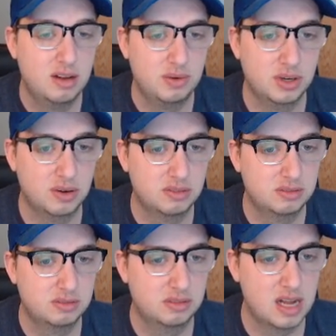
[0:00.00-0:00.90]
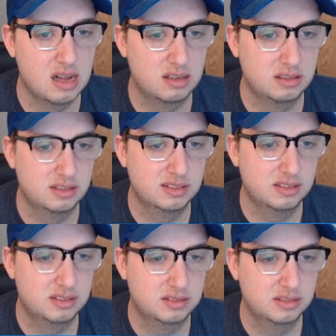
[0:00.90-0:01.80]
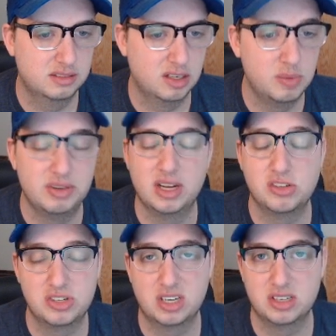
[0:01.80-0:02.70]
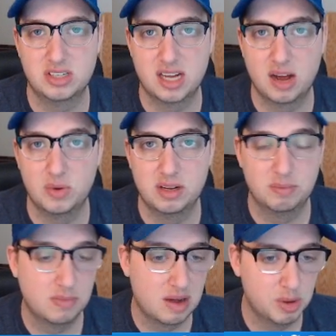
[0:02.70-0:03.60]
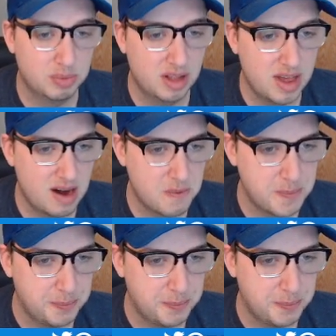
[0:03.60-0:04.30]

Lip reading: it'll be interesting to see how we play that out.